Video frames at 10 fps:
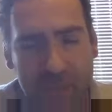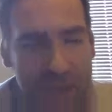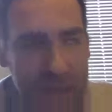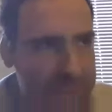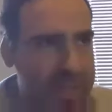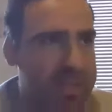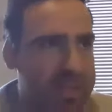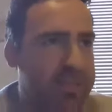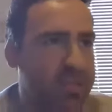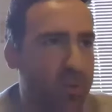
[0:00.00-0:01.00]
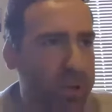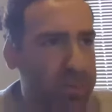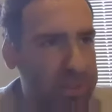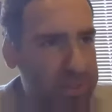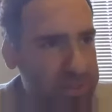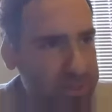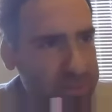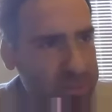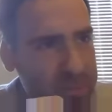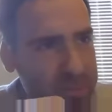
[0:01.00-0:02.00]
And these documents
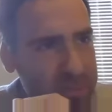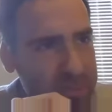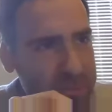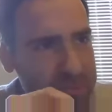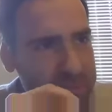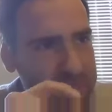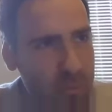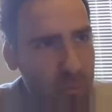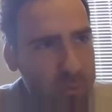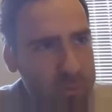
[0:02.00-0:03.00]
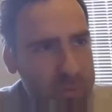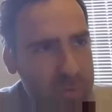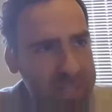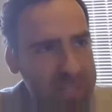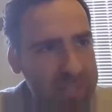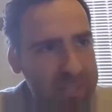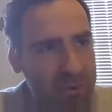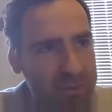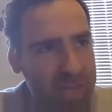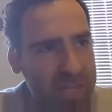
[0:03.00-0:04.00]
form the basic
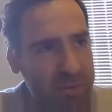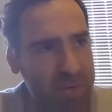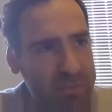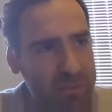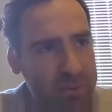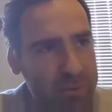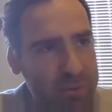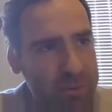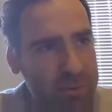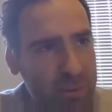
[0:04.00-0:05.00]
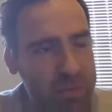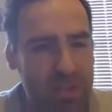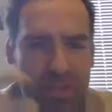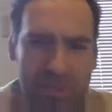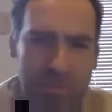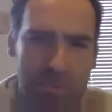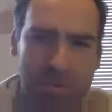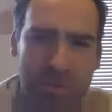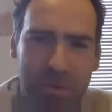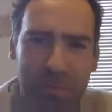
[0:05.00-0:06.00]
sort of land transfer dossiers in
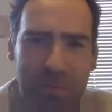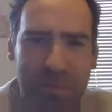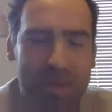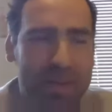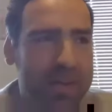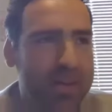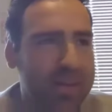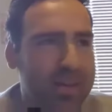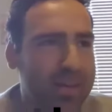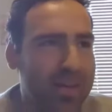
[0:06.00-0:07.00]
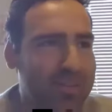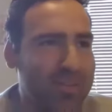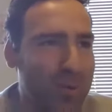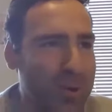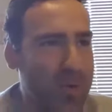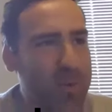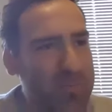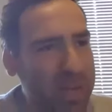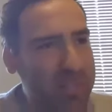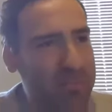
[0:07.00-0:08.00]
Moscow. And so when I
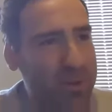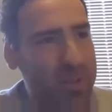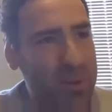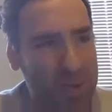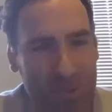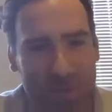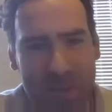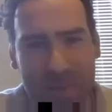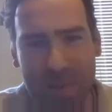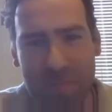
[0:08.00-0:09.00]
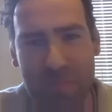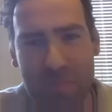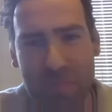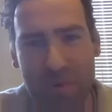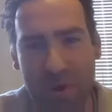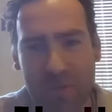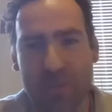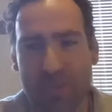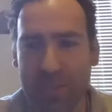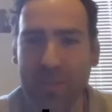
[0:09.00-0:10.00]
went back to Moscow and I looked at them, I could
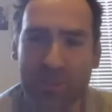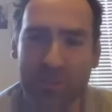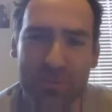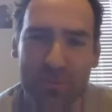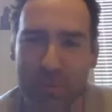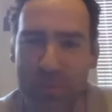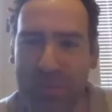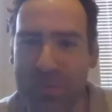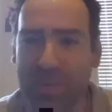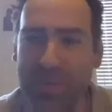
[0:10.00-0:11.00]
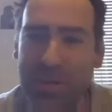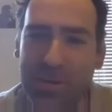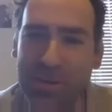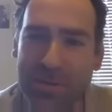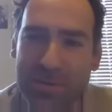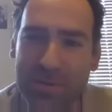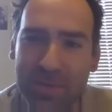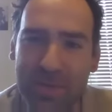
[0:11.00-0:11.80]
see that these were forgeries in these areas.